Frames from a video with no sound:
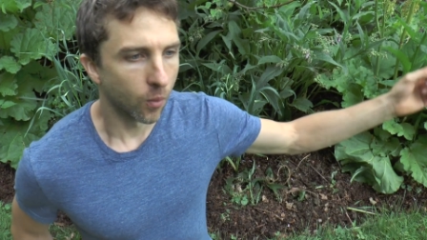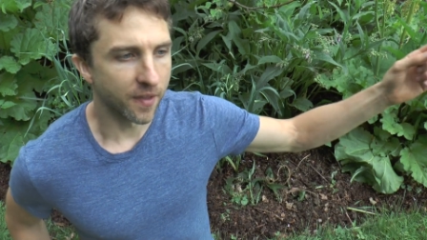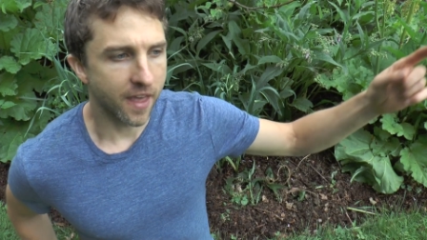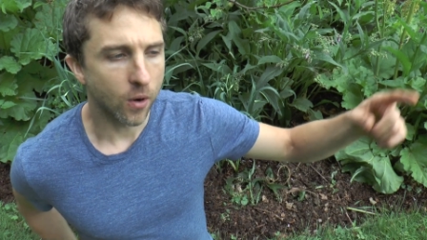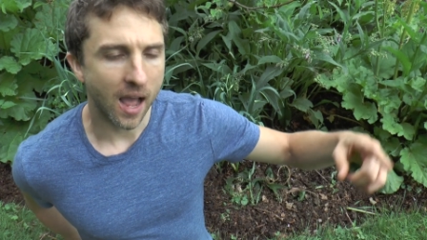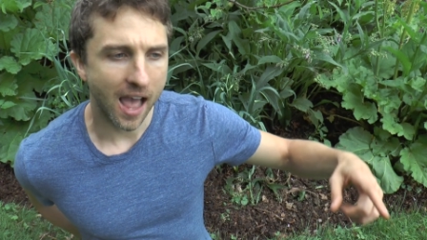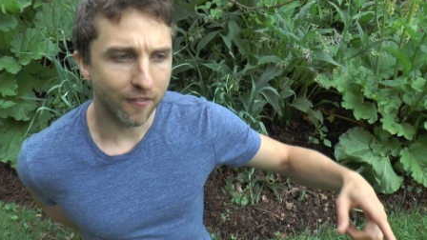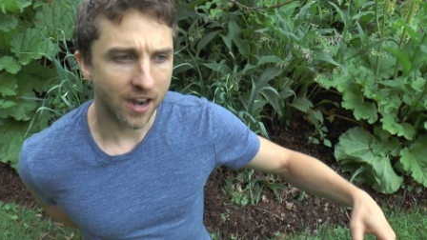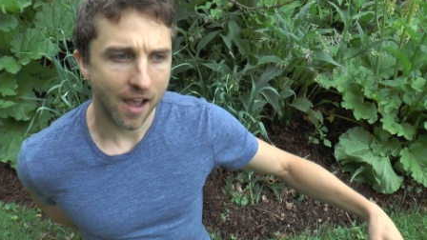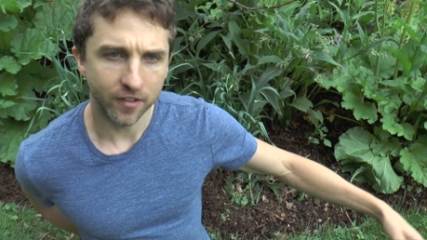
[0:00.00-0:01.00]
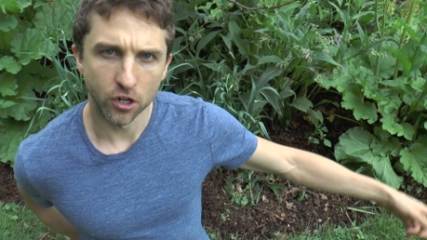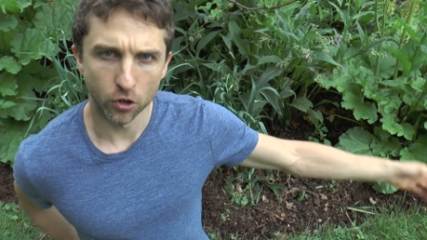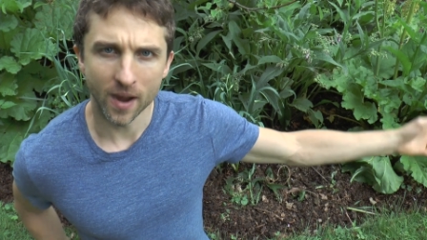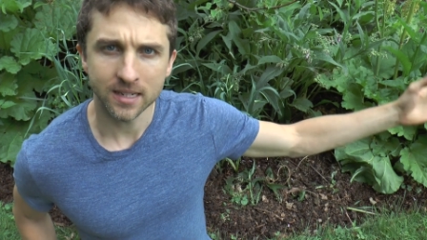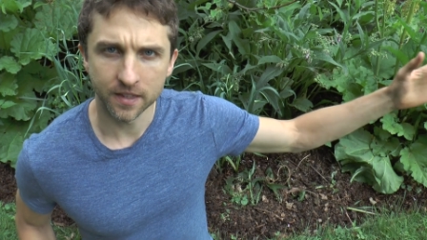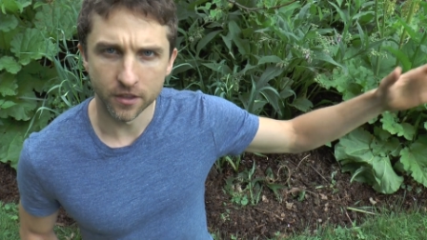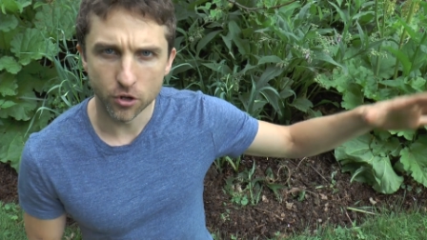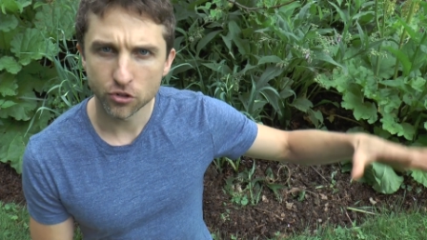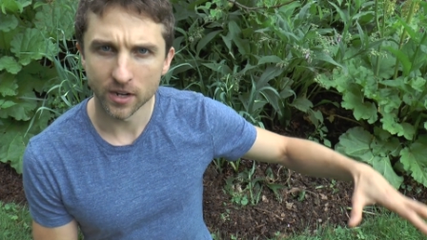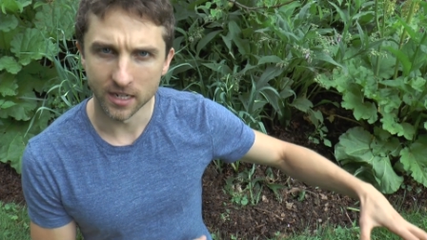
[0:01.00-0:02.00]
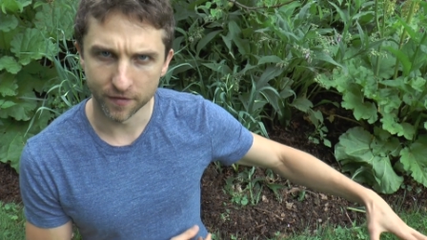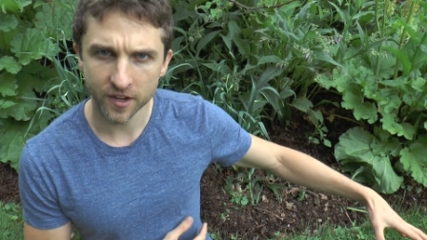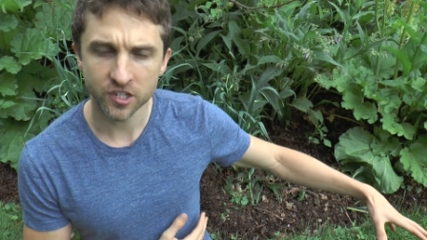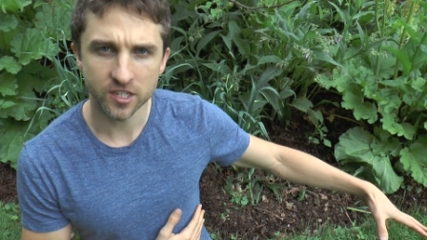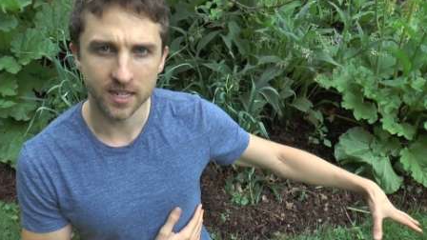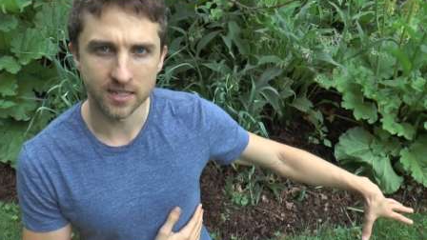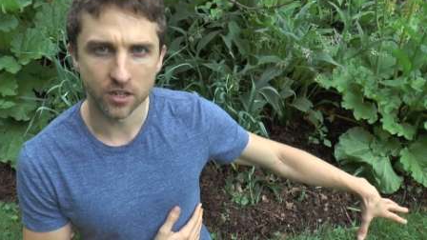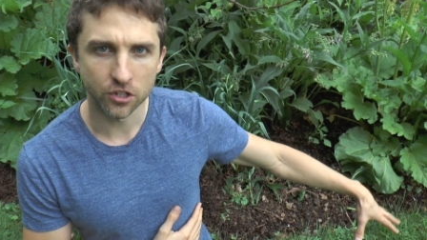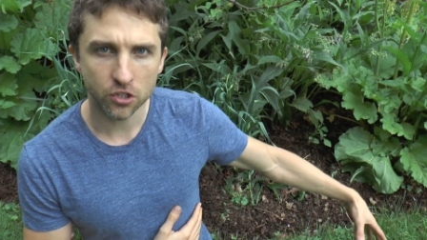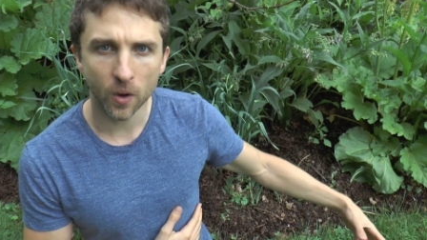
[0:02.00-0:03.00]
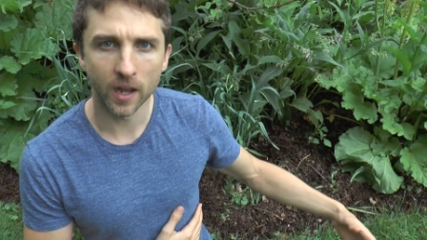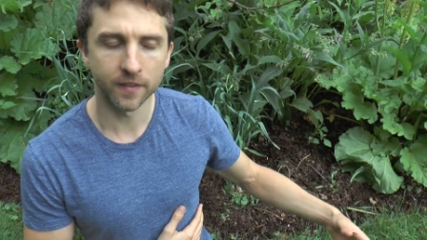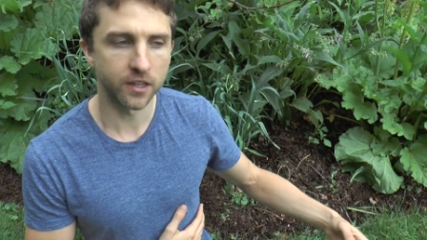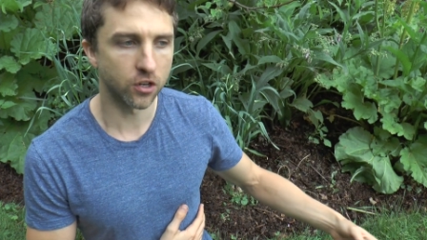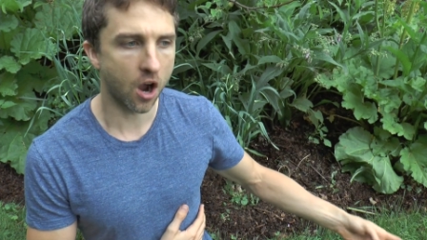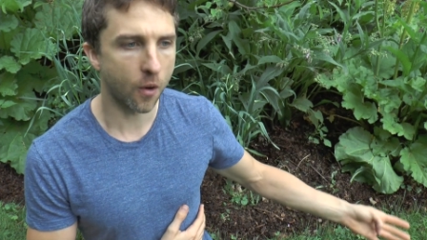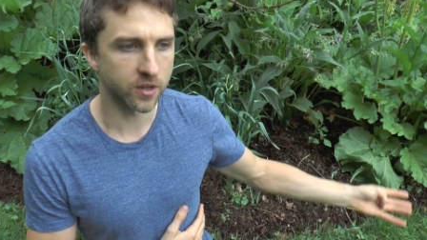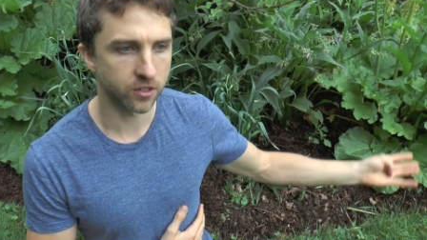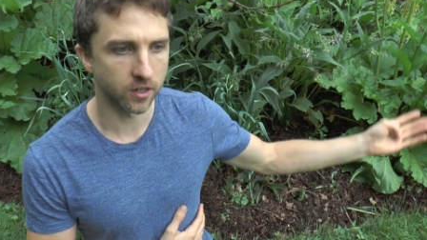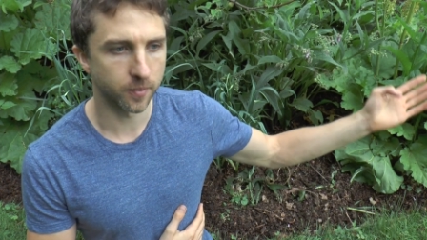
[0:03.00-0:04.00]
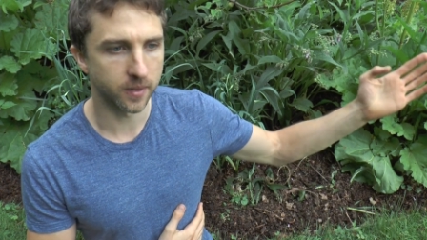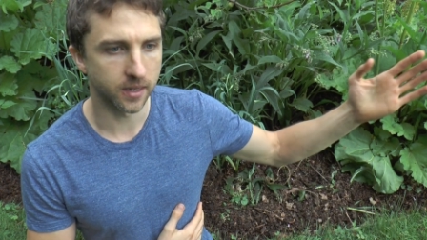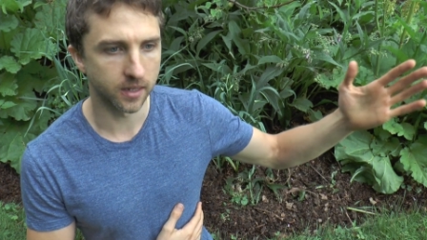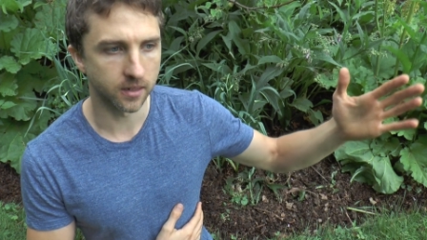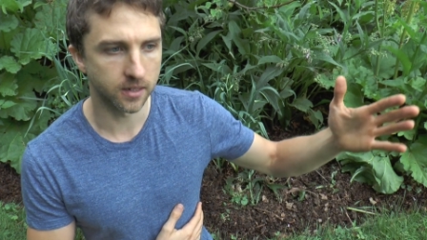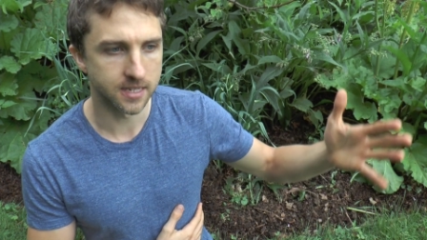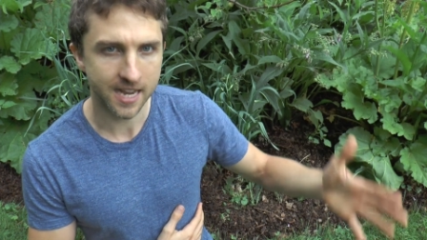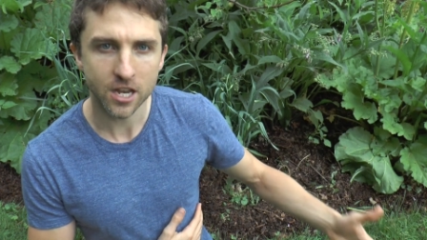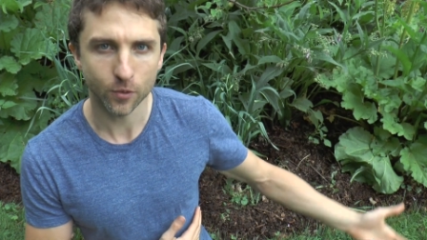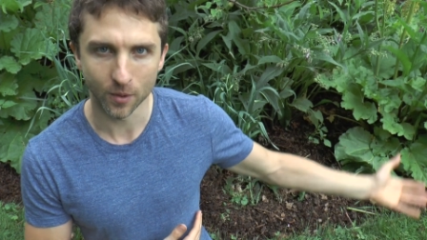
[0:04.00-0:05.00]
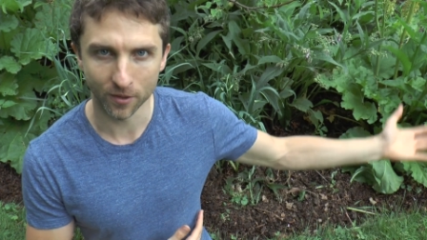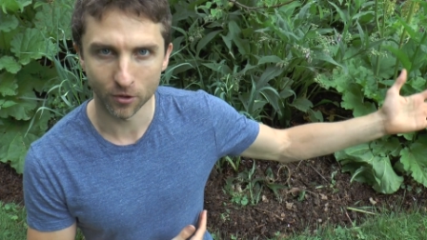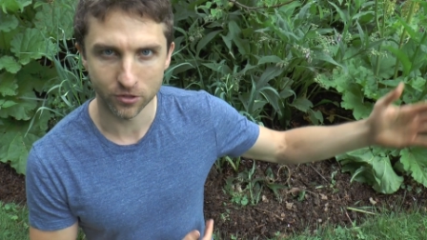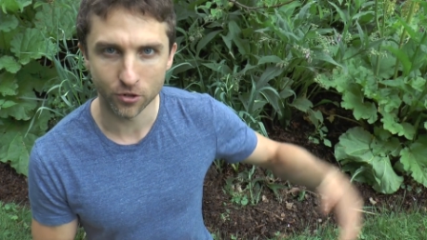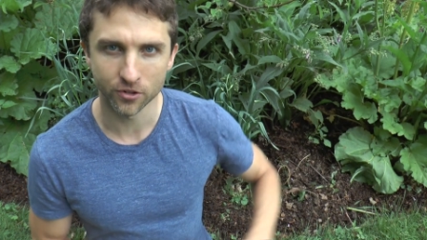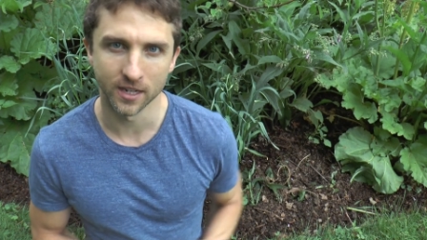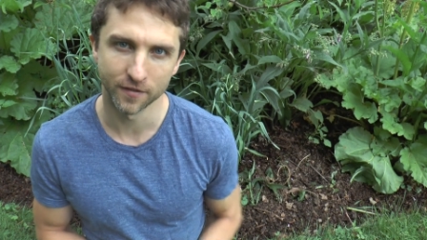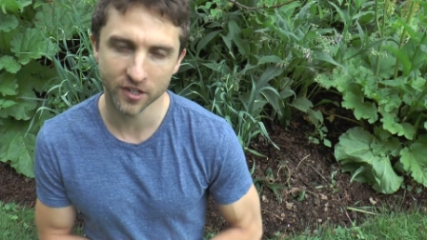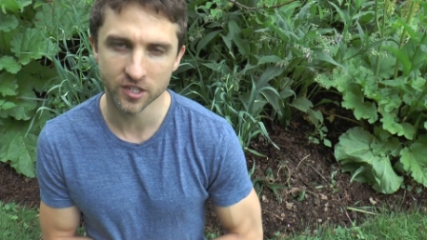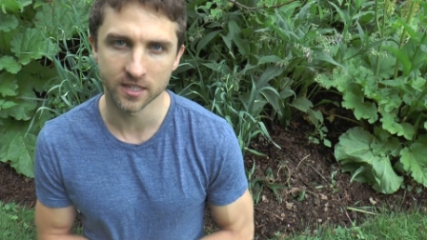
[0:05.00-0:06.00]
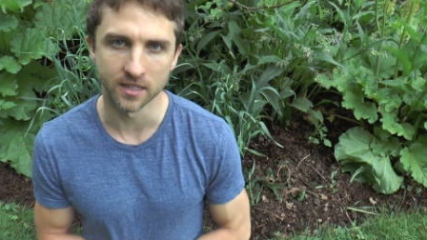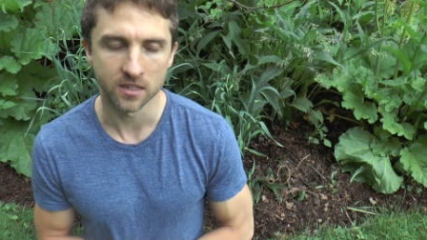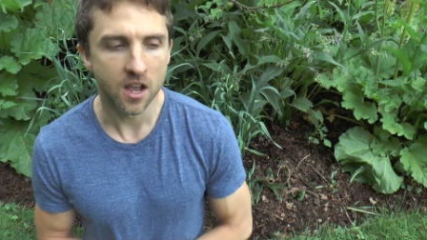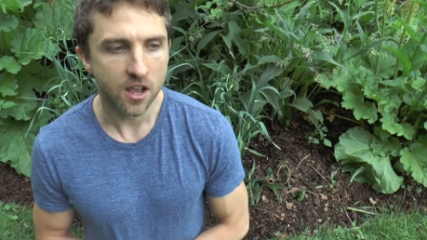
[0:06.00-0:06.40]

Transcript: without ever having corrected the nutrient deficiencies in your soil, then you're always going to be continuing with those nutrient deficiencies.